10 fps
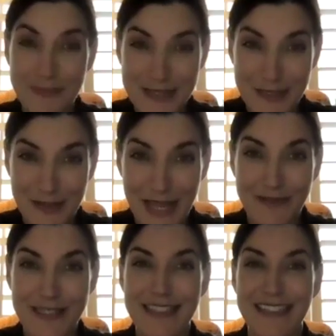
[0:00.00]
So that
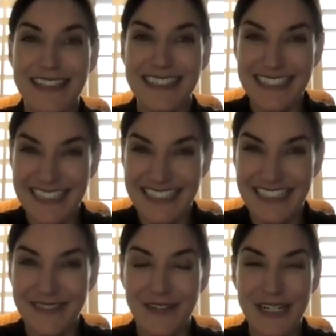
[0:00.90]
was good
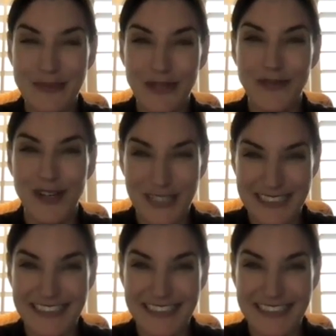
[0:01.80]
and ready to move on.